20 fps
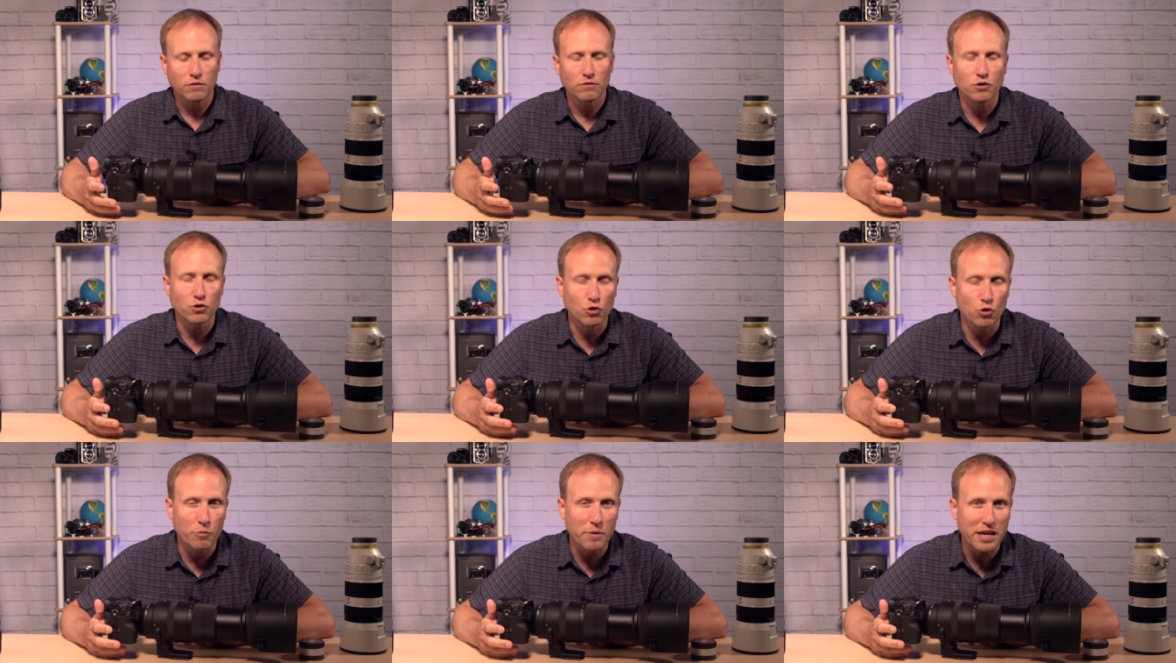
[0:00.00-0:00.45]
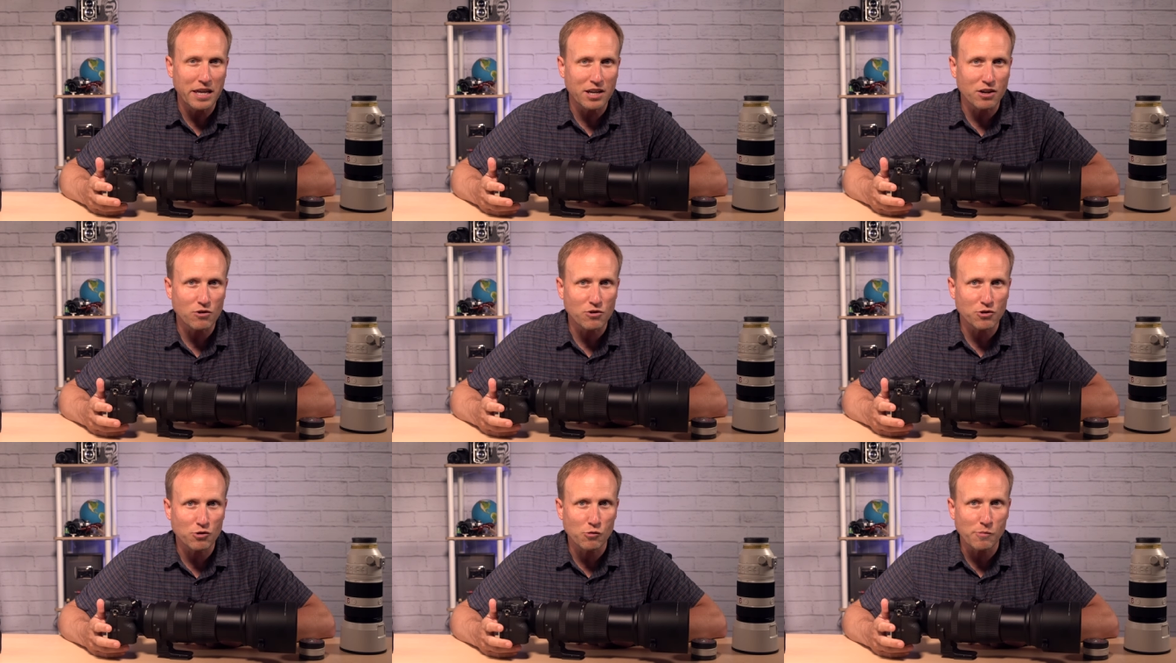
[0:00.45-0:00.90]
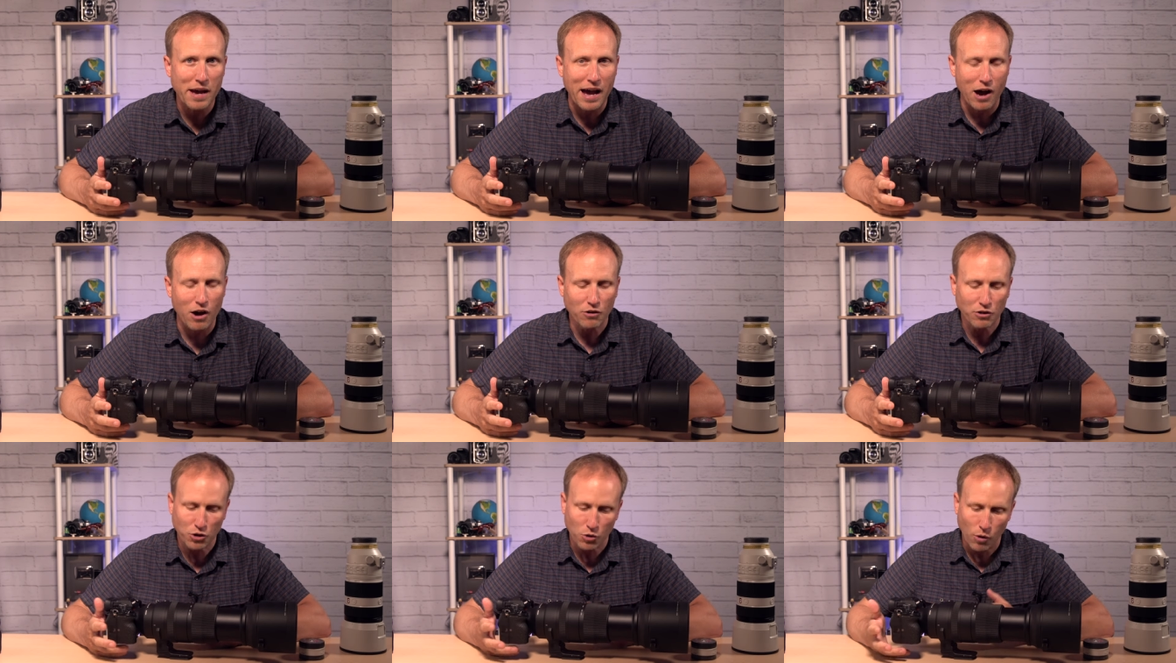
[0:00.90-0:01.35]
zoom in or zoom
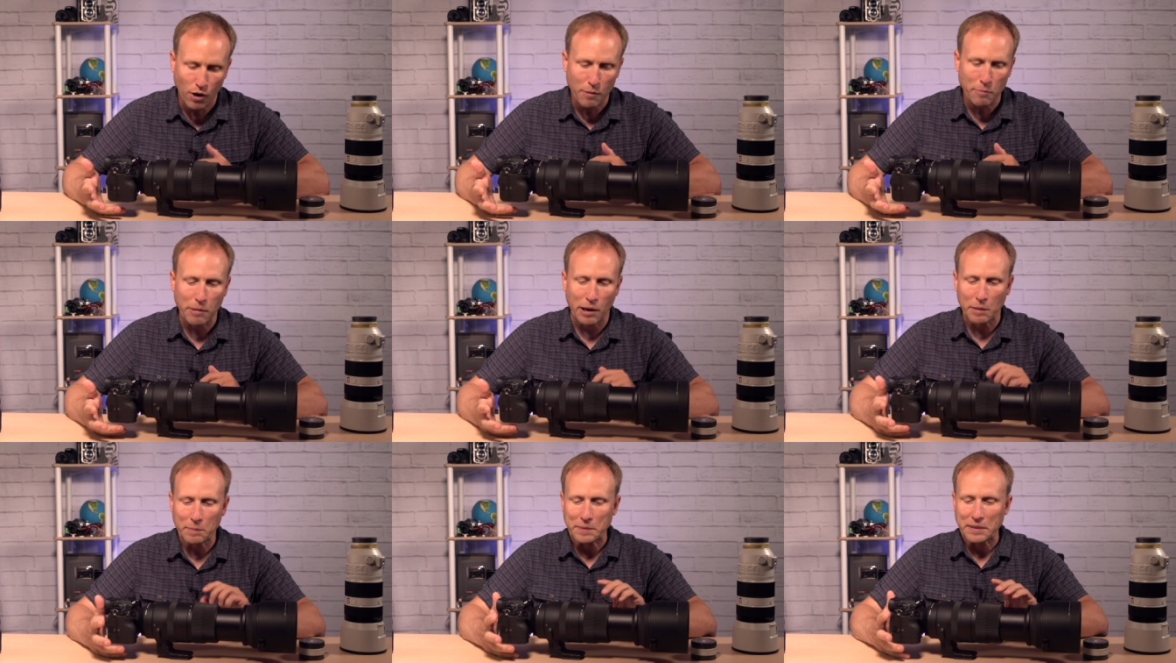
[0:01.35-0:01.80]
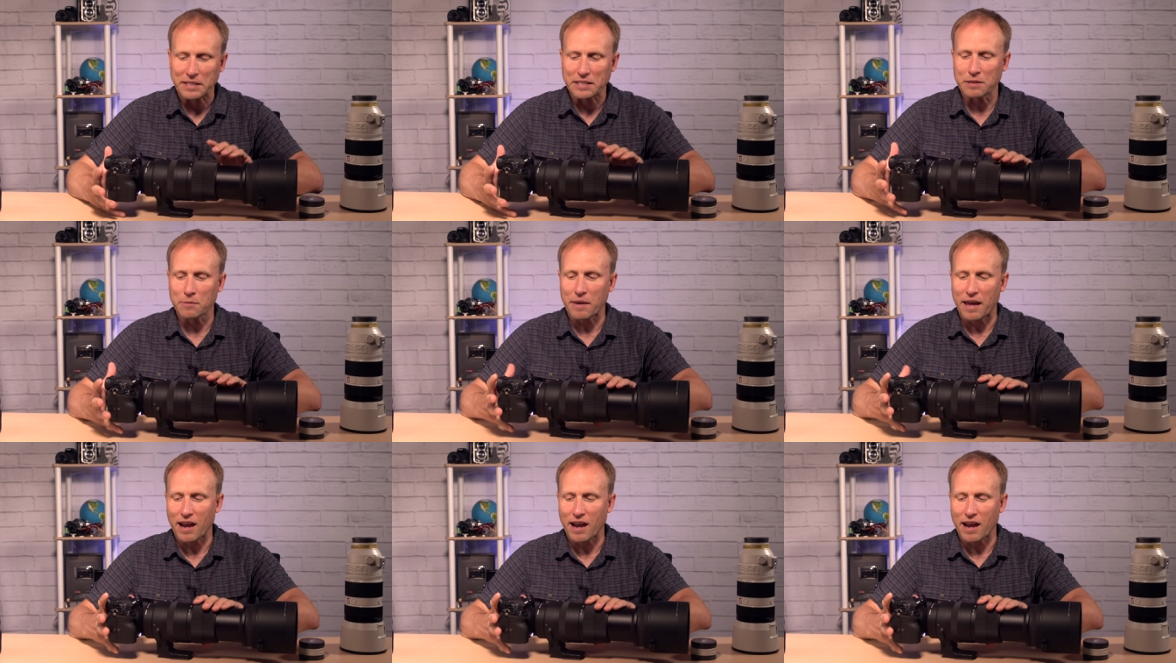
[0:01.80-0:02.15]
out, you are pumping some